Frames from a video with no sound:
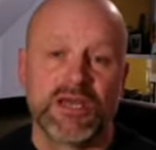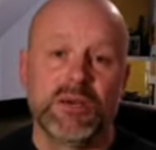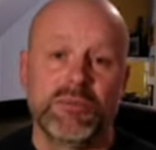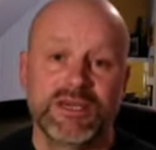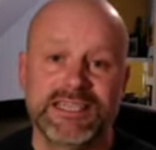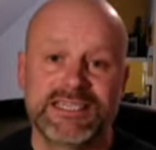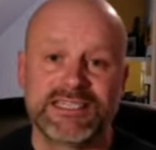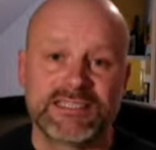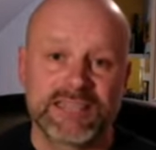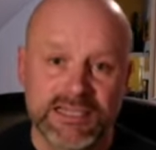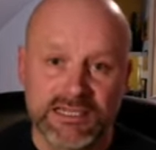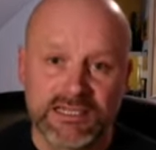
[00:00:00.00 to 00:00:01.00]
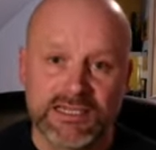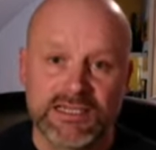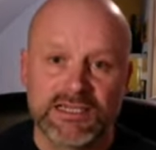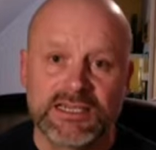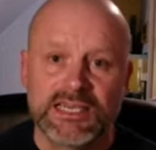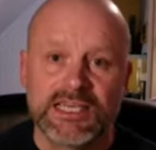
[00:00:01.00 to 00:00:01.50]
but they still
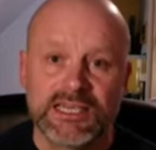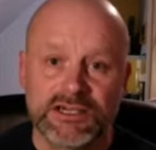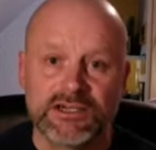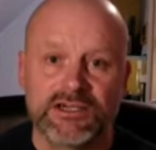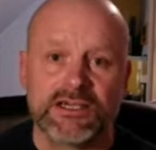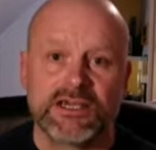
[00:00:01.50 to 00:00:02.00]
hear